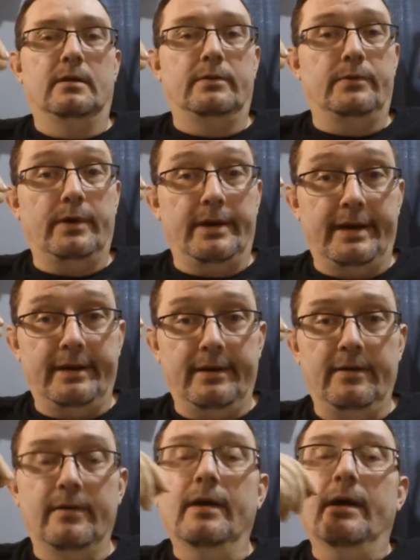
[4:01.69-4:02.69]
So what did I
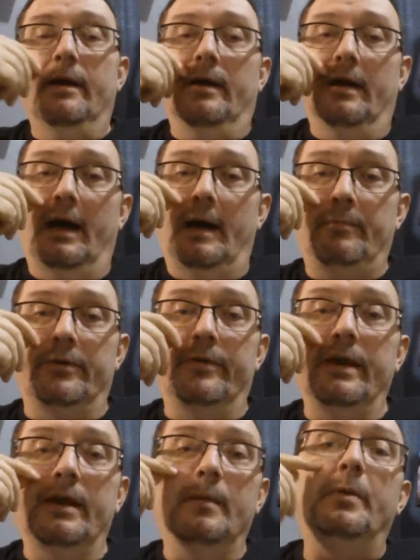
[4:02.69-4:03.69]
do? I
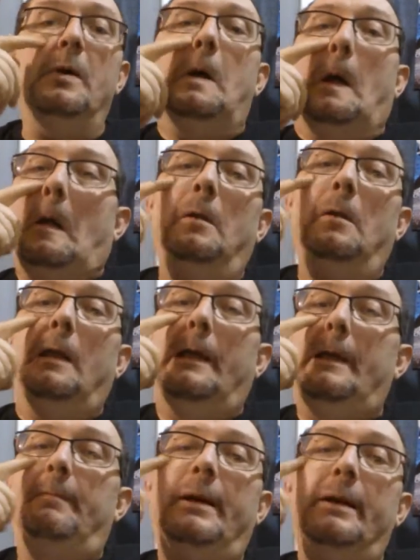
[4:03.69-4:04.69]
proceeded to put
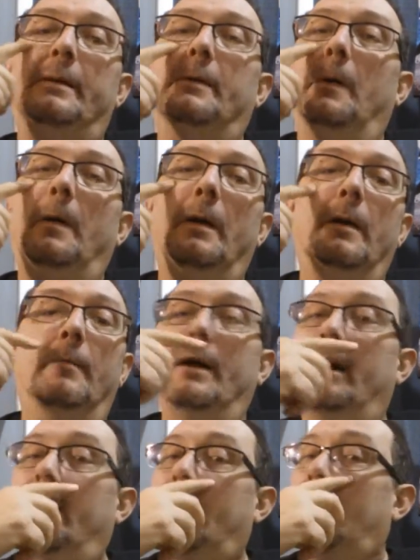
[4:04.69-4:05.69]
lead pencil under
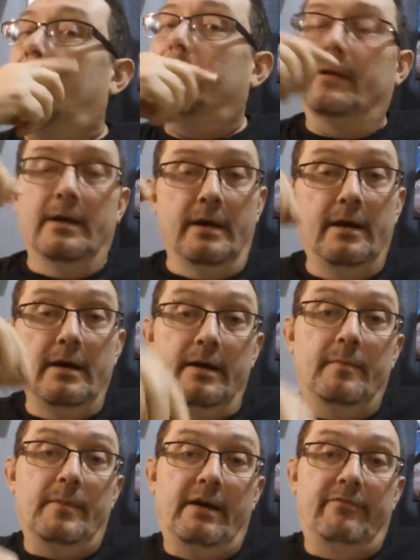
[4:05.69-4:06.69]
my eyes and
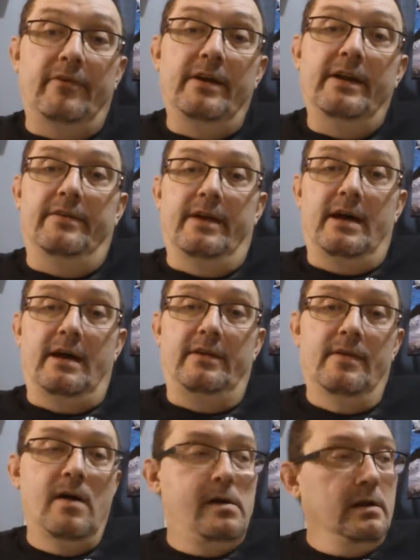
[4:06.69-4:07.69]
under my friend's
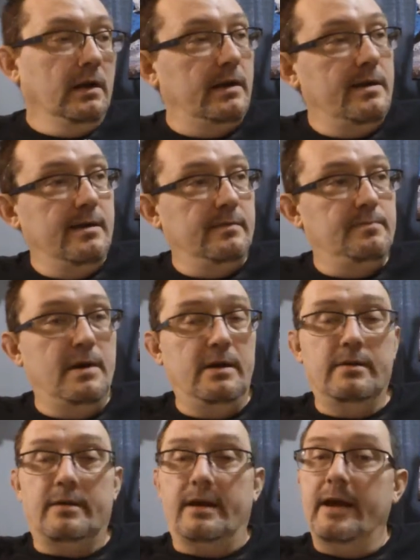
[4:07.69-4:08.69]
eyes. And his
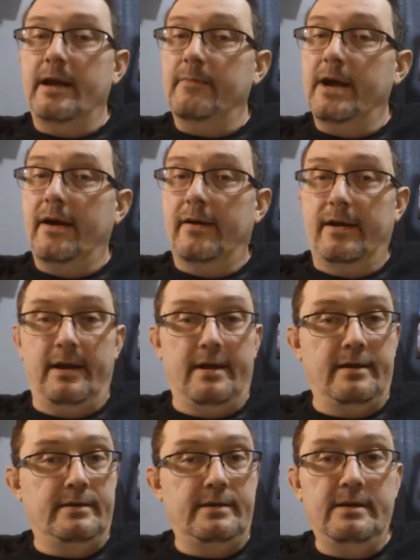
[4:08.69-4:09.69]
mother came out
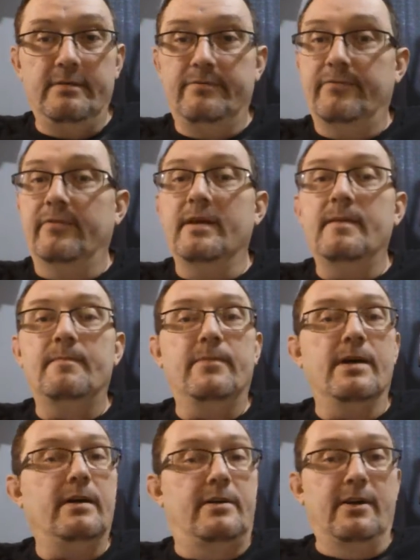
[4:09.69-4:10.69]
and she
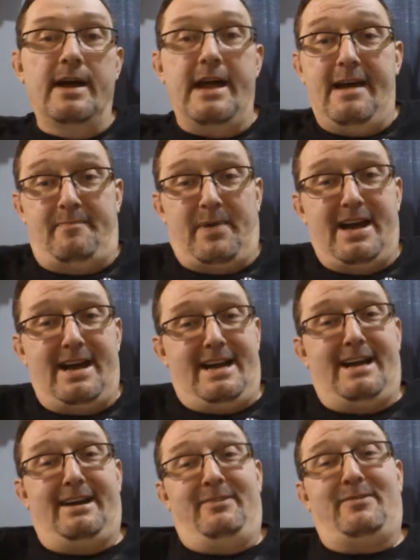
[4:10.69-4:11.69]
flipped the crap
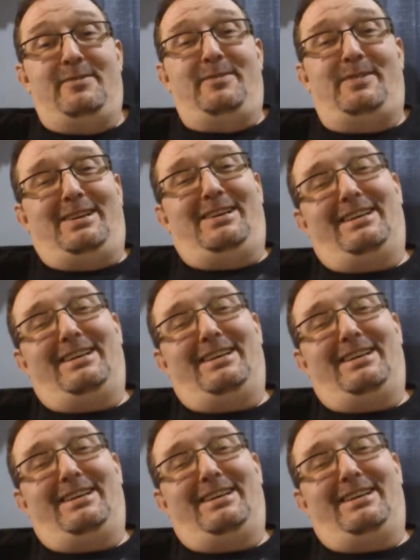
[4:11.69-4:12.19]
out.